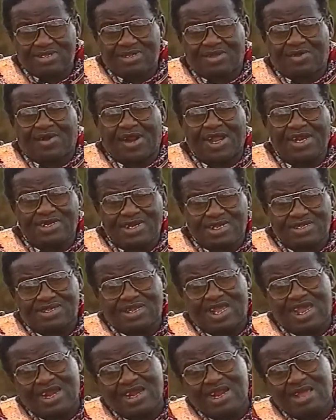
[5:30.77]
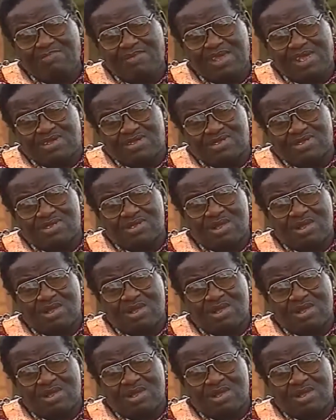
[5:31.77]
greatest enemies